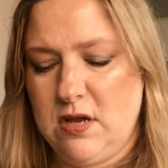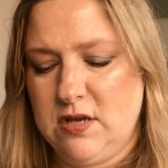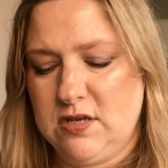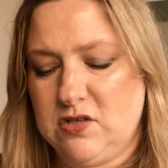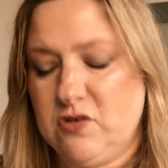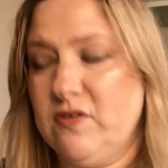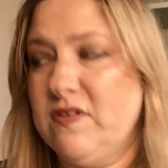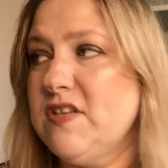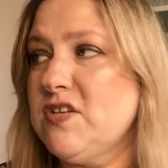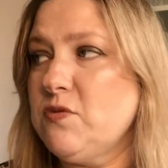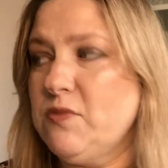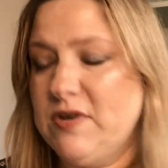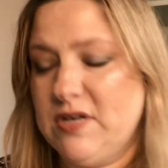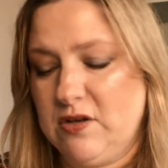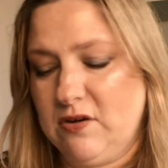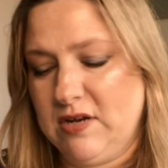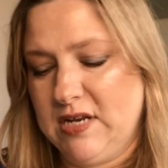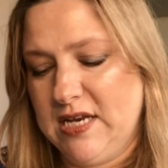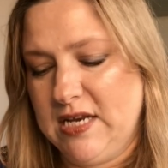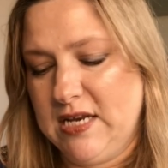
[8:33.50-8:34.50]
Sorry, there's a
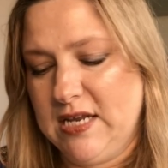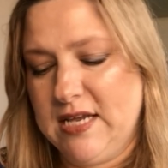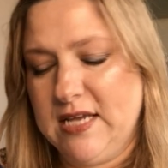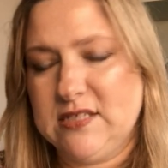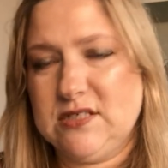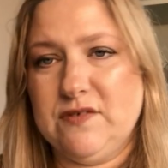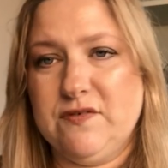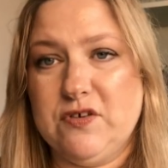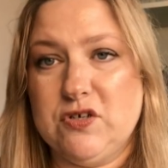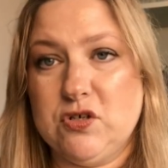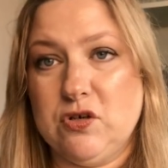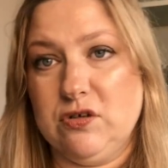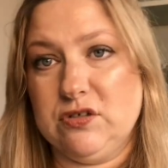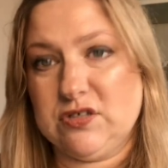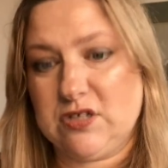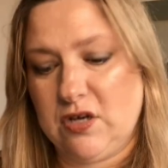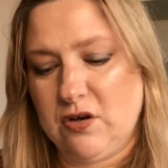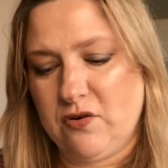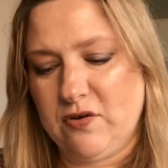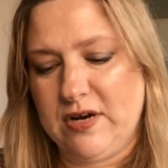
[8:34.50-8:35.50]
window cleaner here, so the dogs
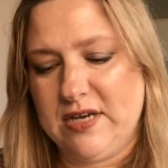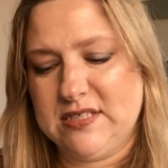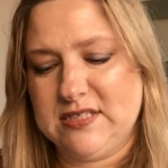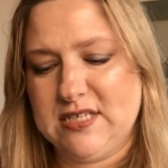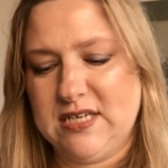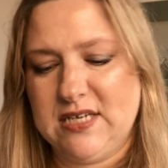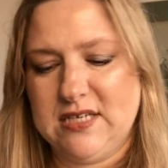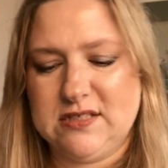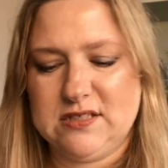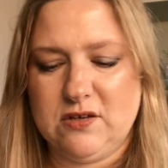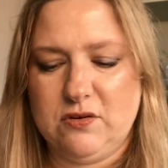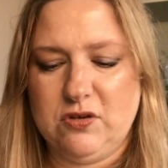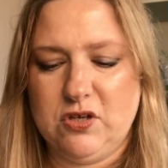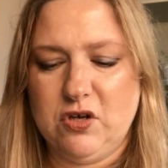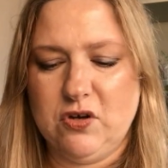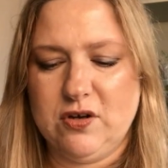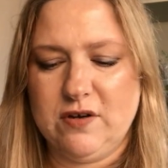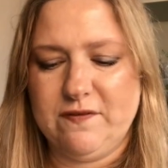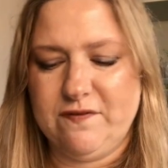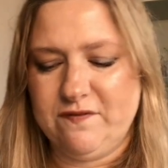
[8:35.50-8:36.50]
go crazy. So
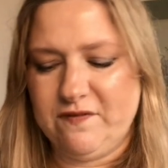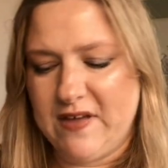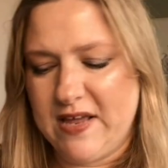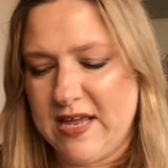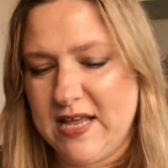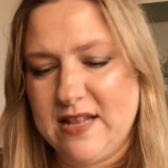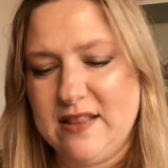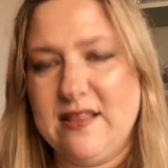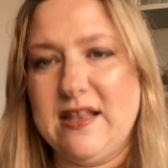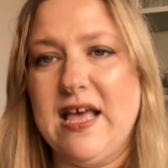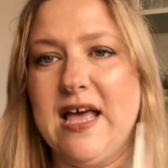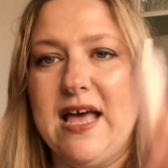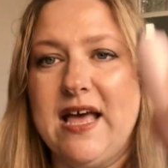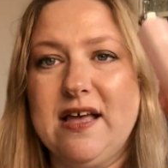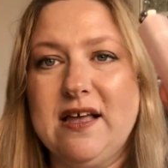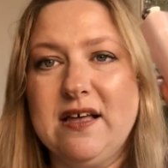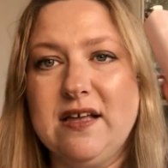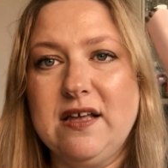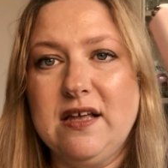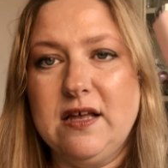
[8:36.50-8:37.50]
you can fit in
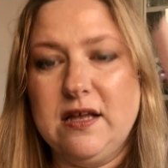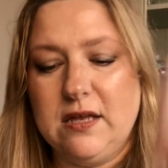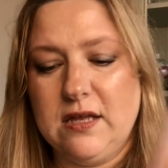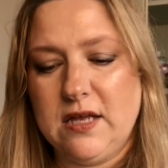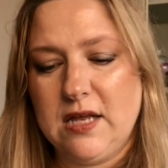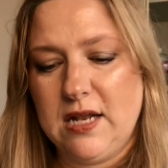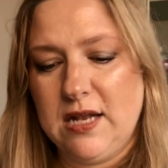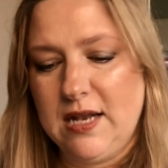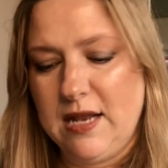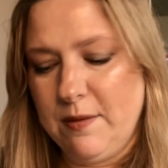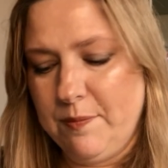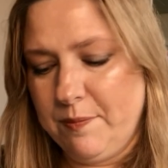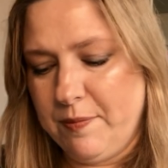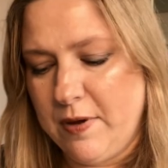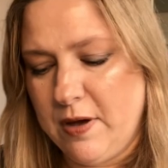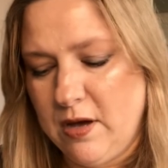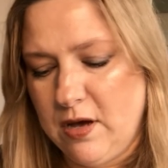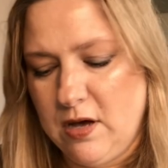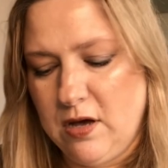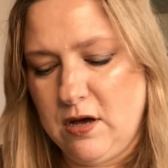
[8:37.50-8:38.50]
there a lip
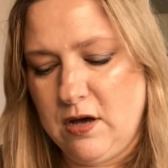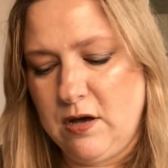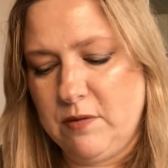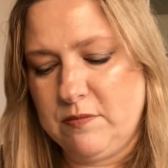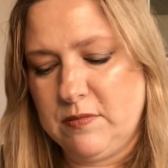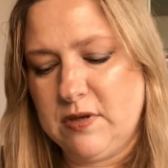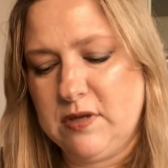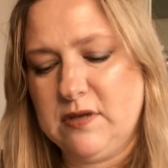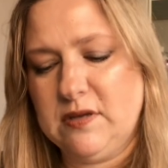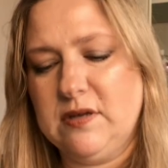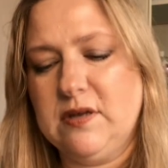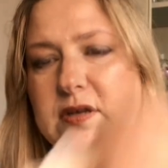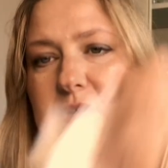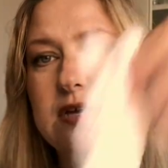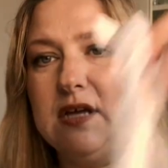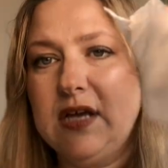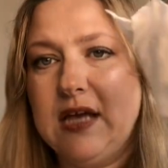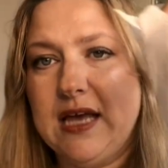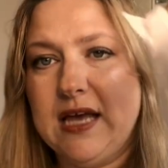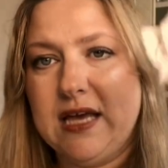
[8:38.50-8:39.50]
balm,
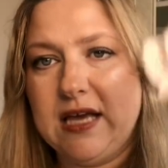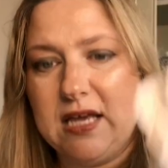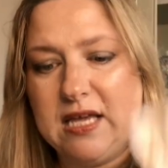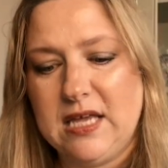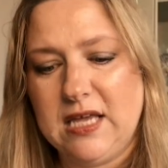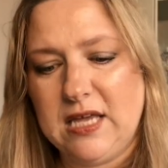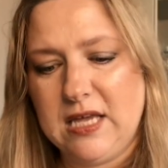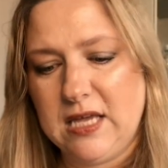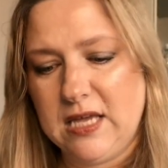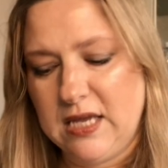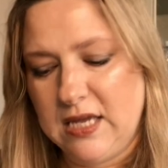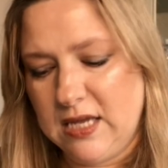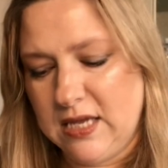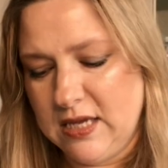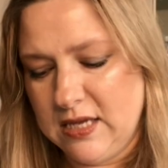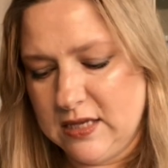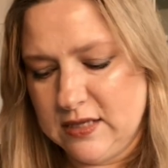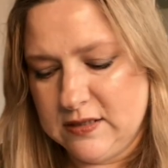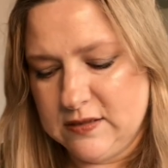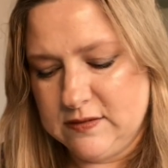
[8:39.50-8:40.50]

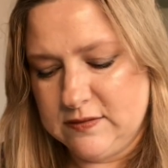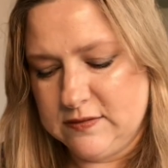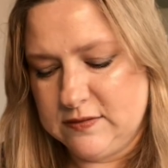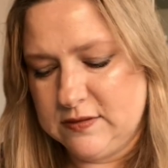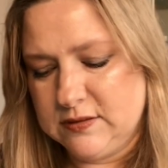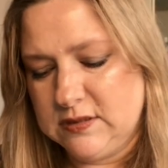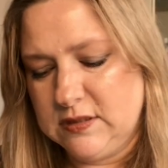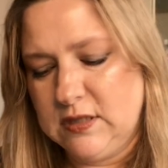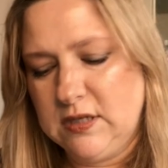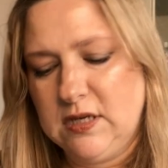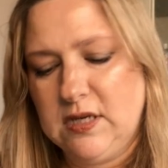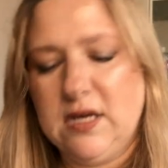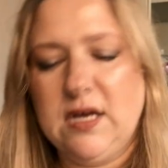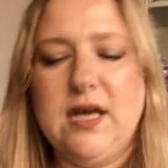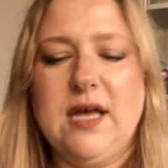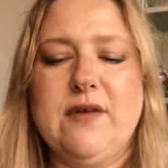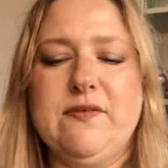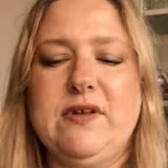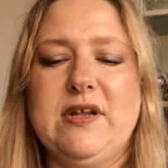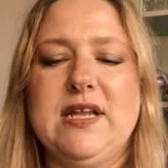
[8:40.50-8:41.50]
hanky.
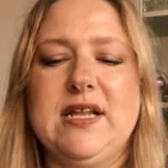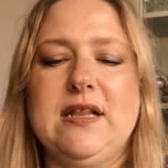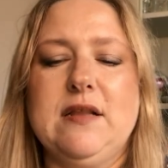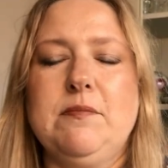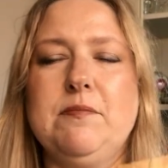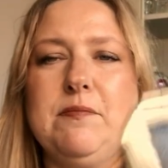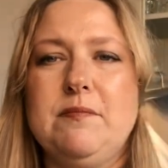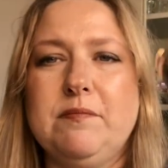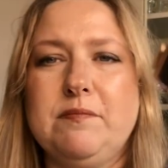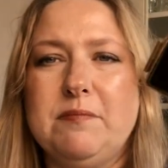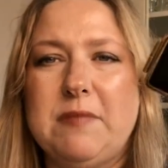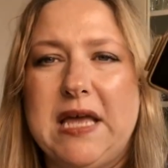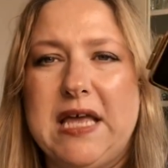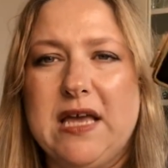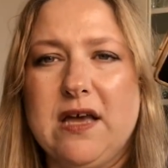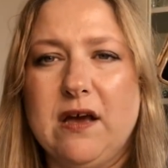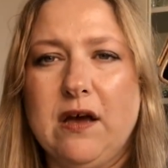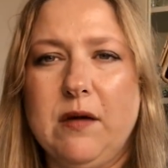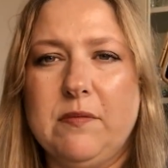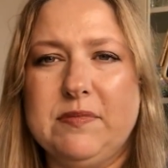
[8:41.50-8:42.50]
I have a little
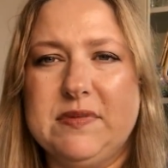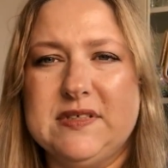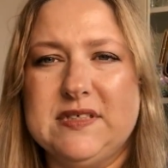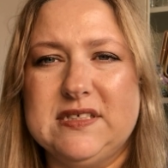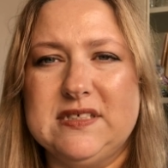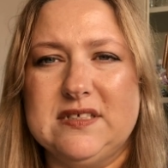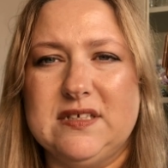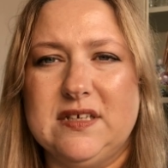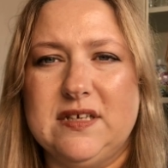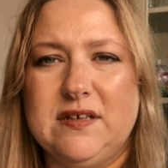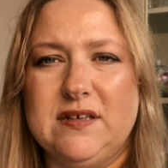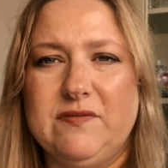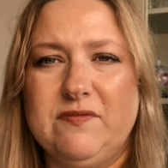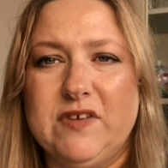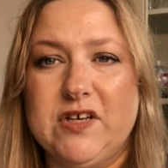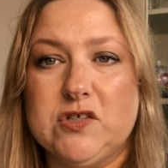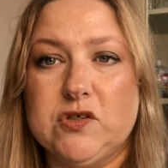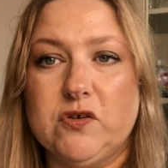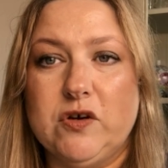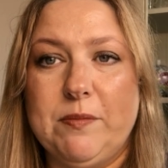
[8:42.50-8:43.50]
makeup. This is a
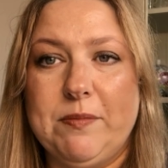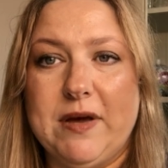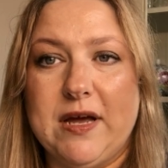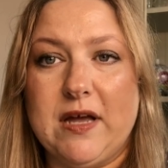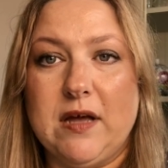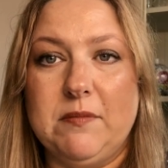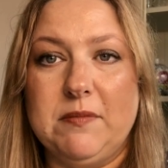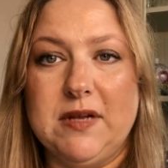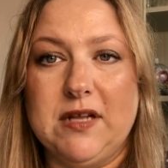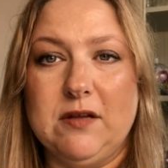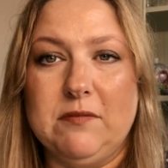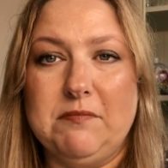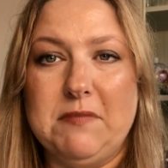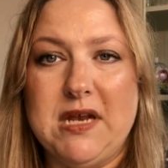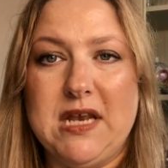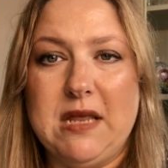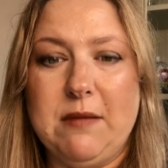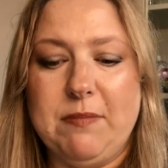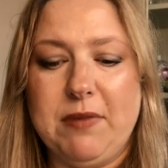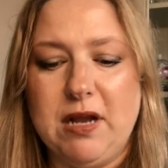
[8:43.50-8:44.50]
Victoria Beckham little
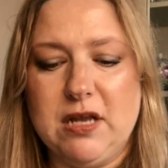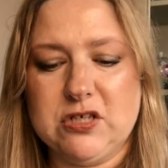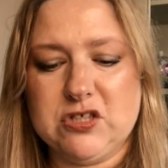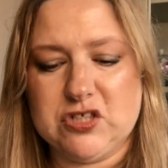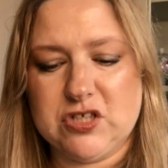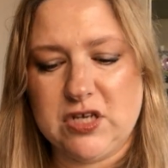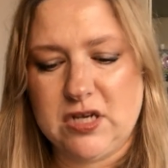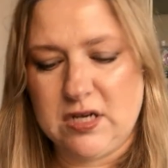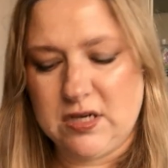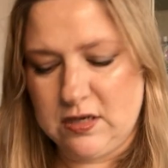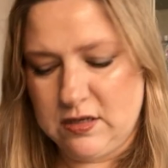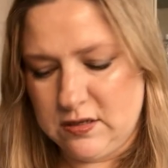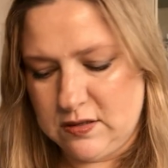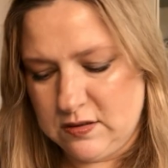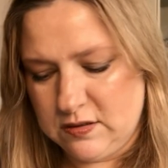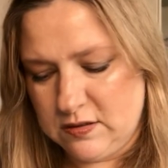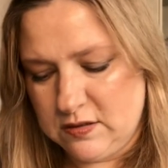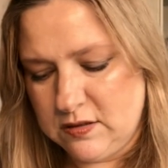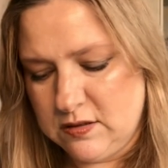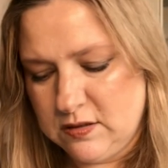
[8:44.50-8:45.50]
mini blusher.
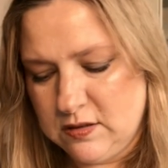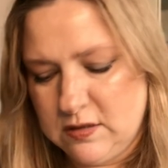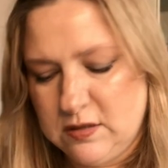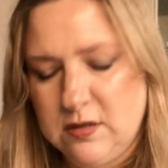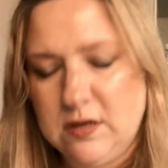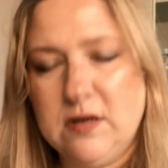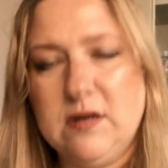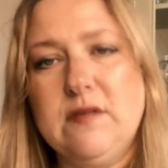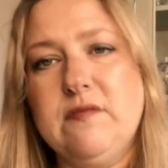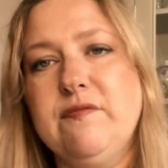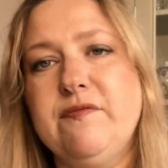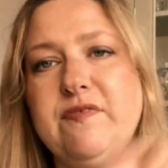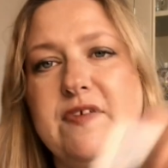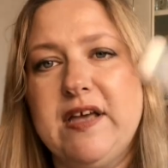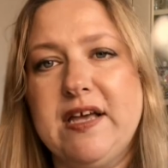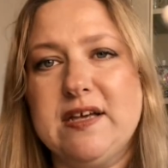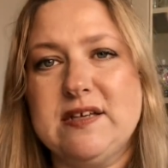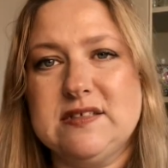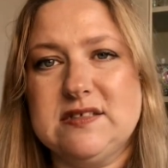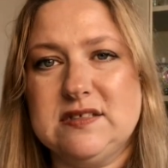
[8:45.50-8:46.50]

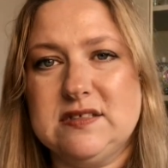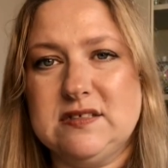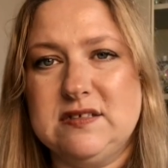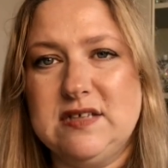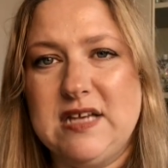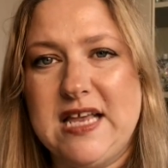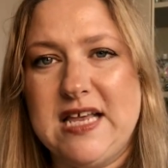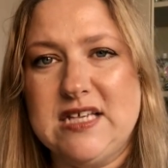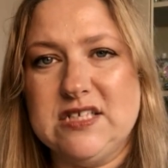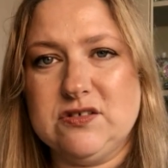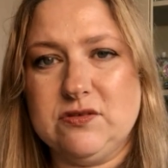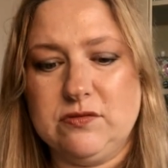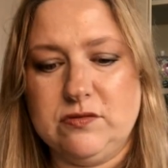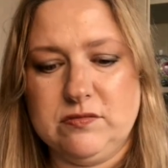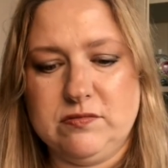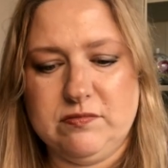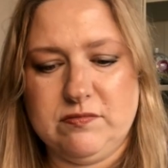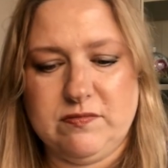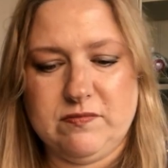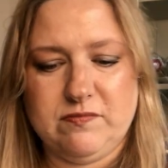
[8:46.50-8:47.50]
Vicks
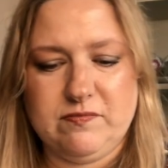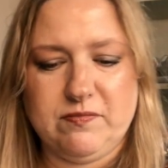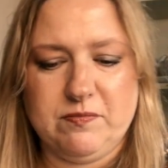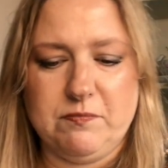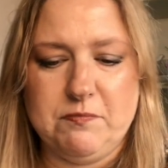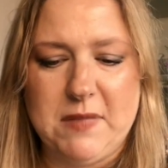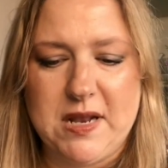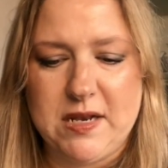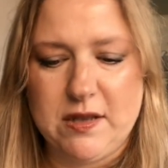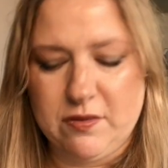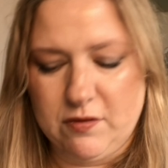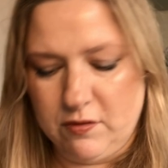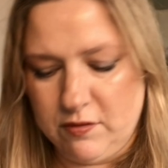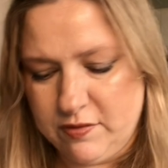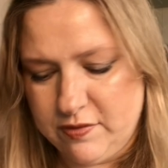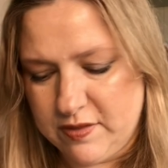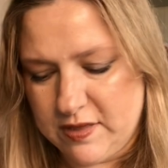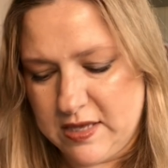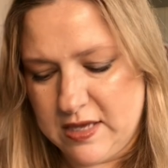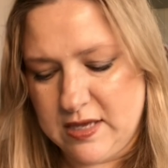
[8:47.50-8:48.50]
nasal menthol
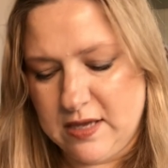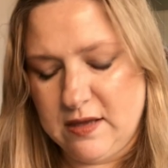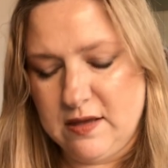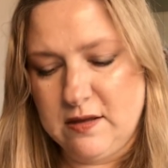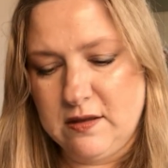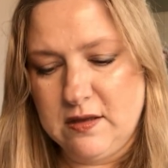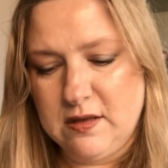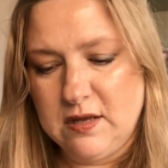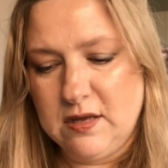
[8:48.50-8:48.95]
thing.